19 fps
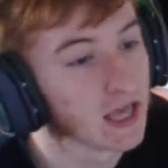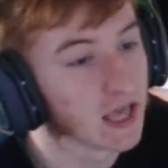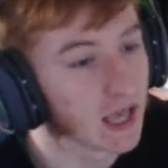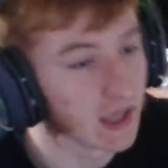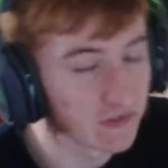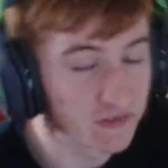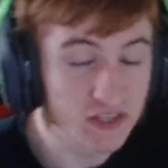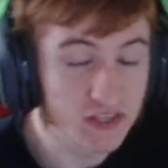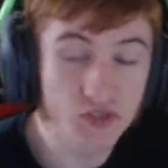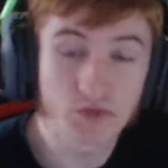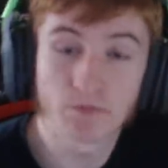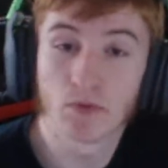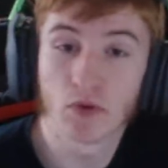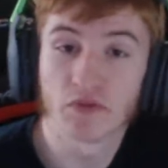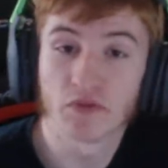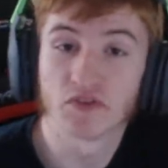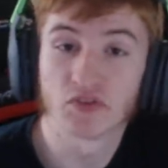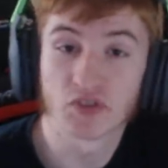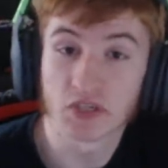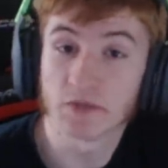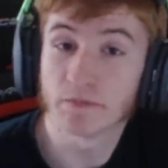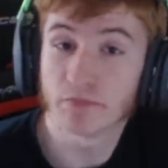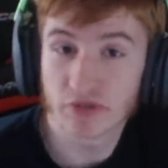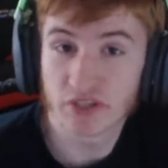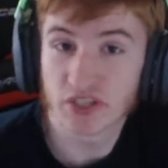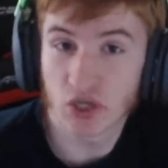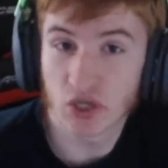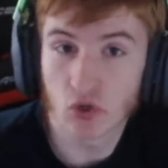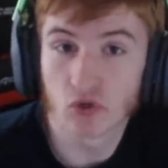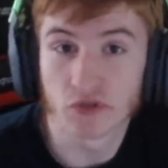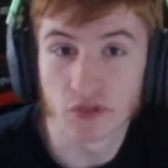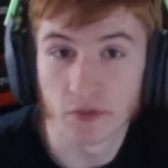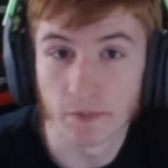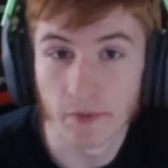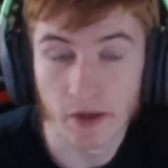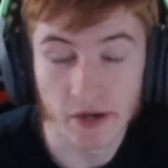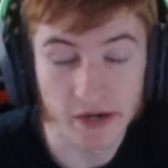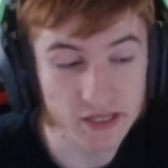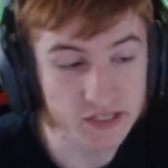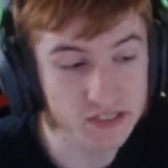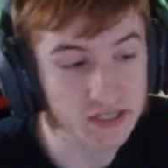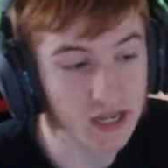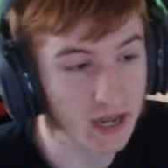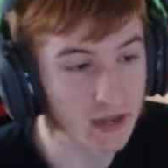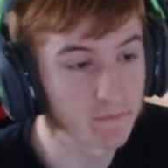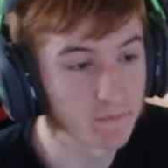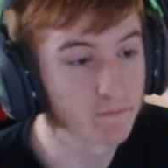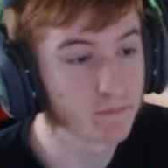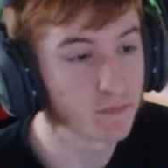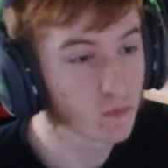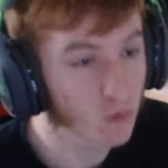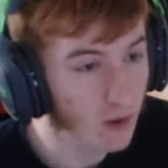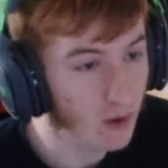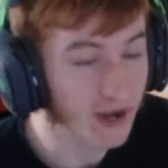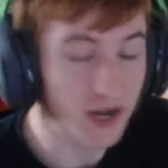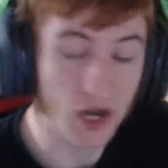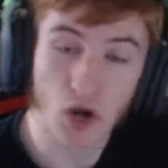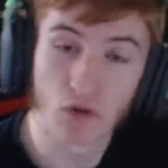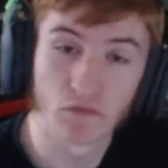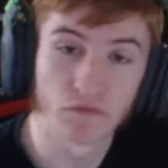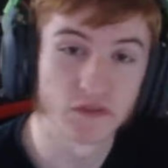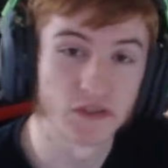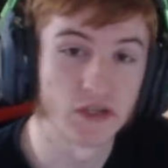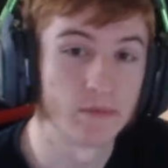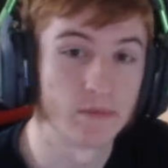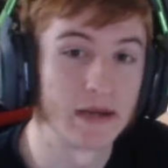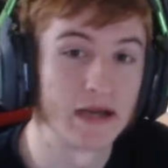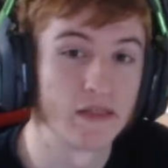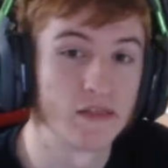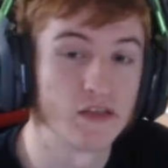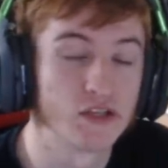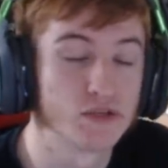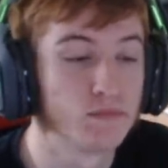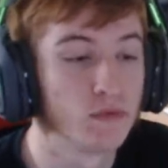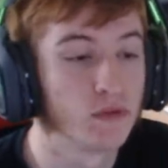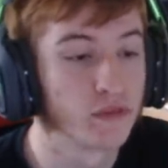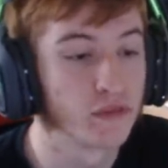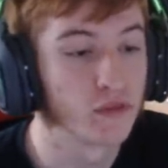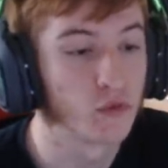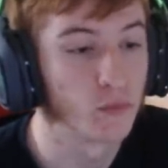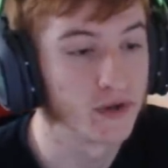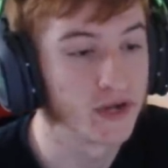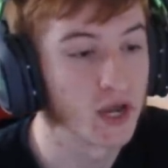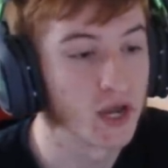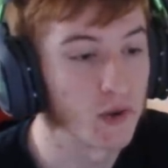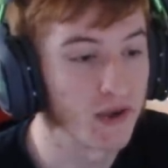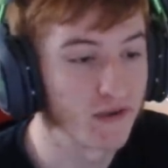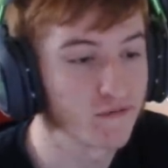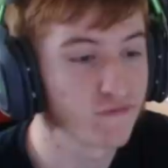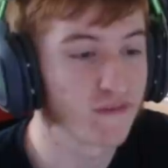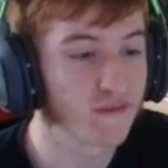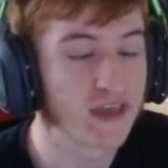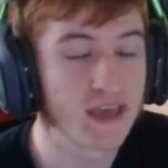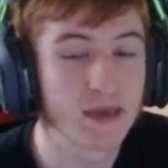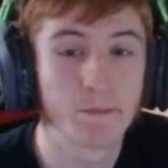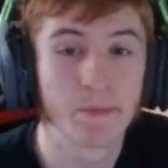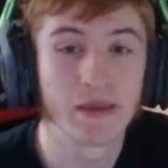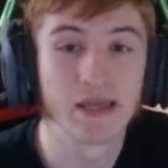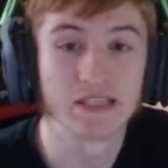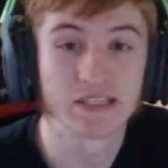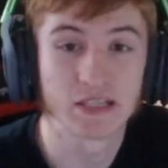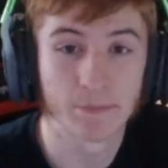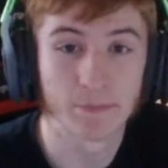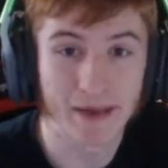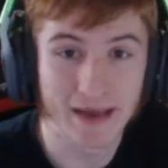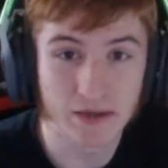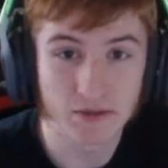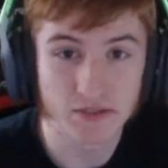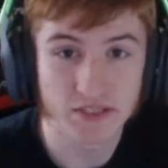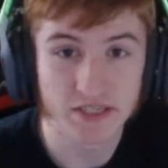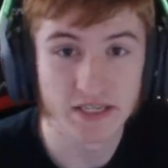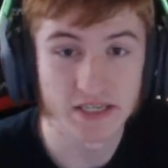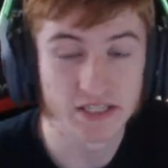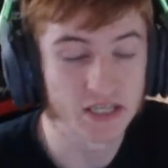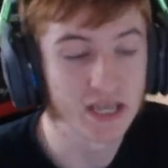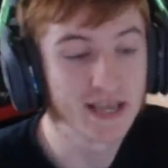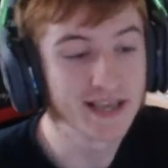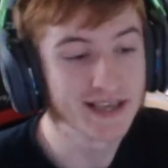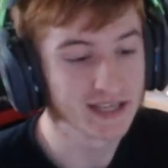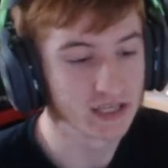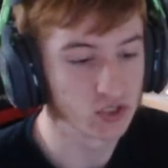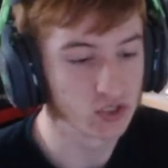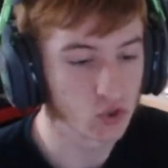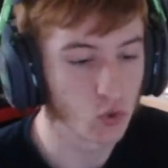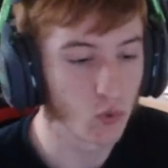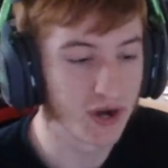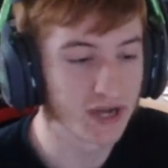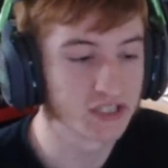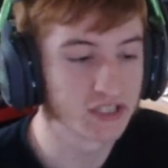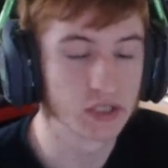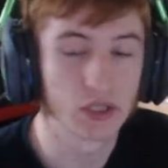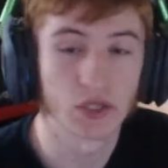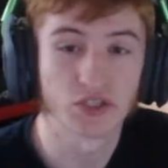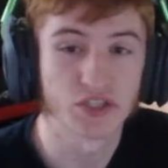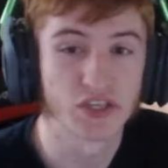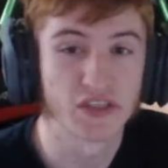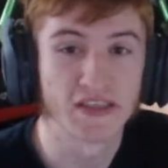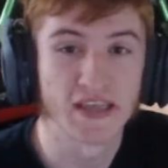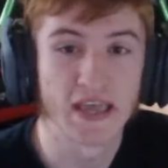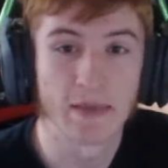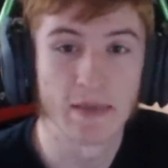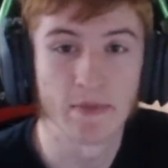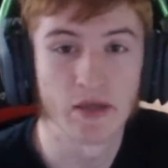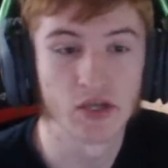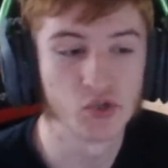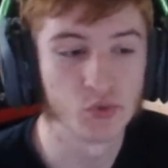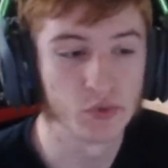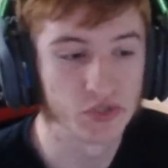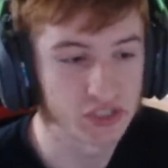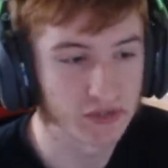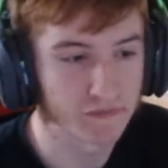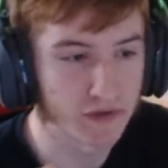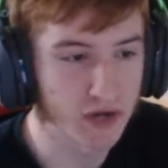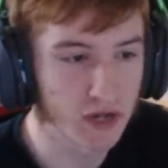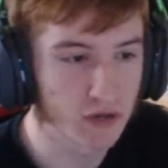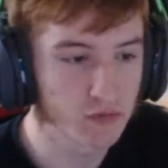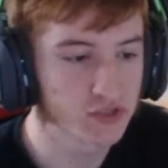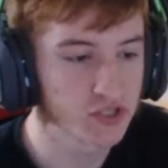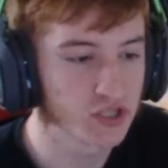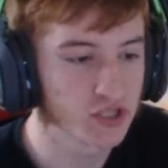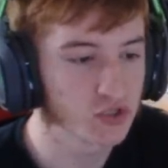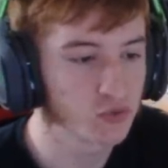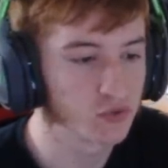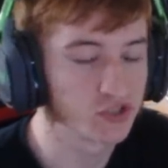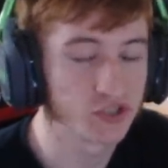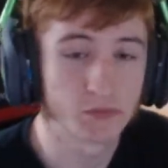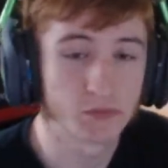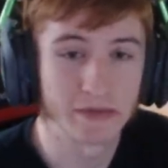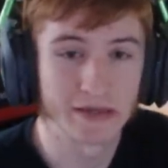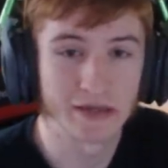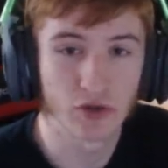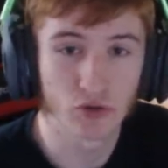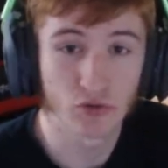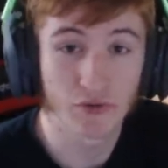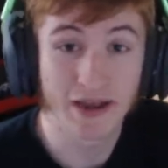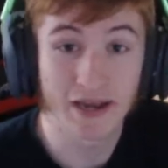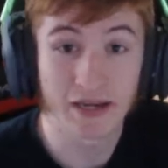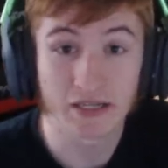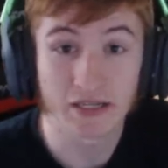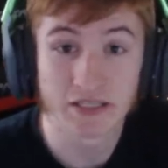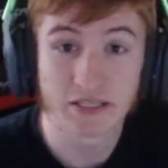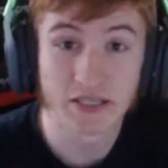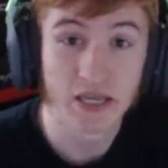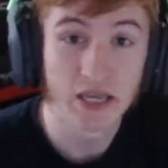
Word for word: And this month's is pretty good to be honest. I'm quite confident about this month that we know a fair bit about it. There's quite a lot in the image which I've noticed, which has been cracked.